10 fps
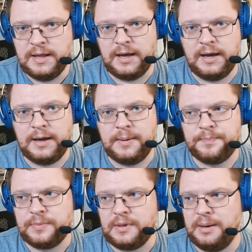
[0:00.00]

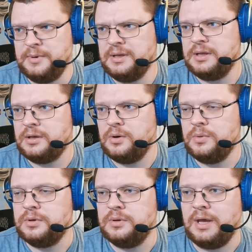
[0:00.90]
Um, I'm not going to
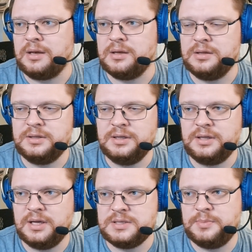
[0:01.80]
go into technical
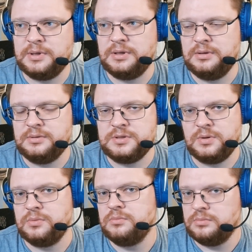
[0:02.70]
details, but
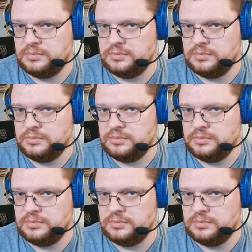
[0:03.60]
so